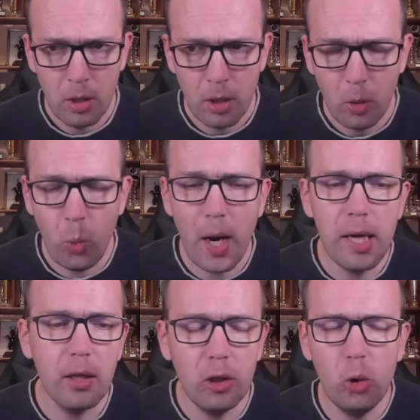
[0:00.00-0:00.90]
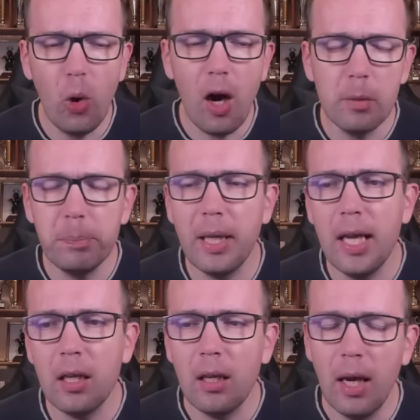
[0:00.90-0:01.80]
When you are
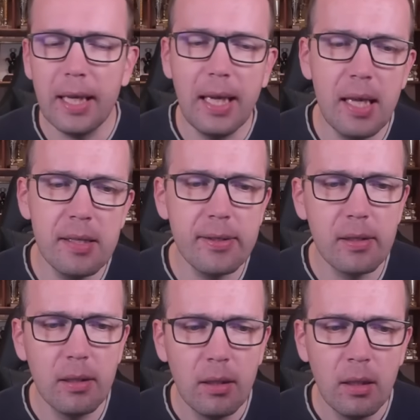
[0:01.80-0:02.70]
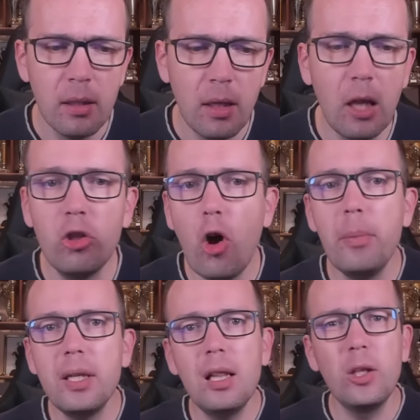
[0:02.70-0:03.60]
playing against a
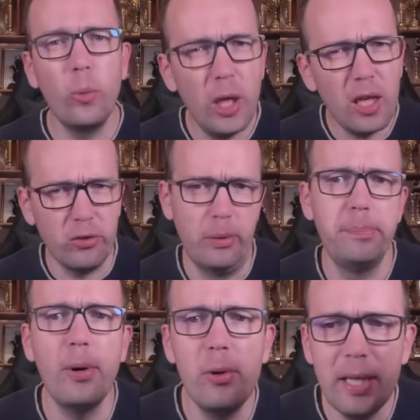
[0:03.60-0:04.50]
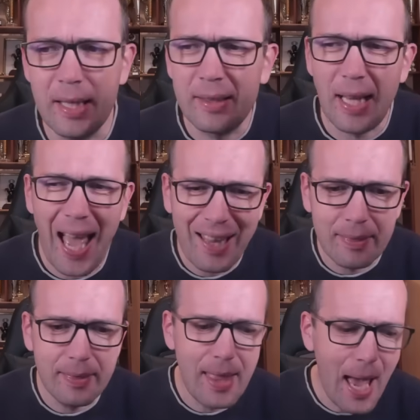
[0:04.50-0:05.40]
nominally weaker opponent
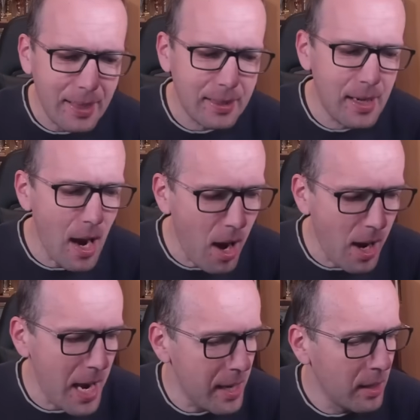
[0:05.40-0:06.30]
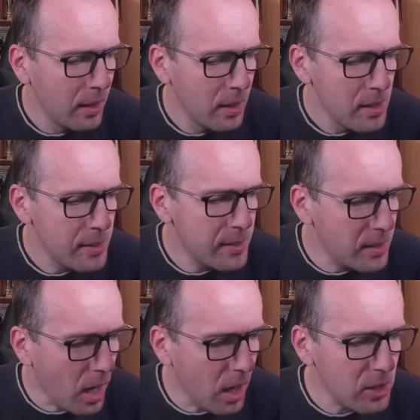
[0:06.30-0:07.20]
and that guy
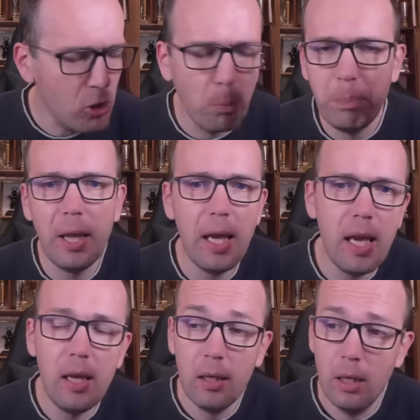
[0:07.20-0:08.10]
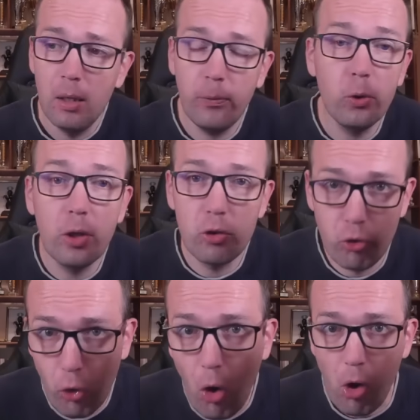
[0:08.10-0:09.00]
starts to play for a
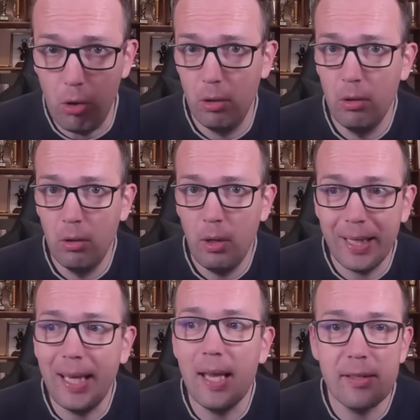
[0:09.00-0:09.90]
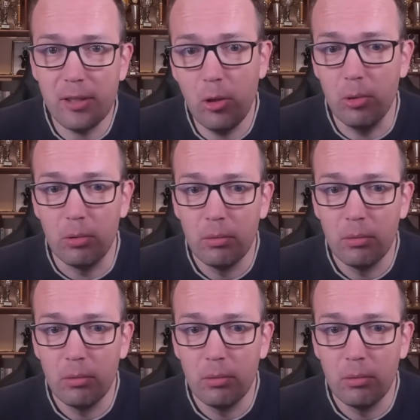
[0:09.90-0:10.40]
draw against you,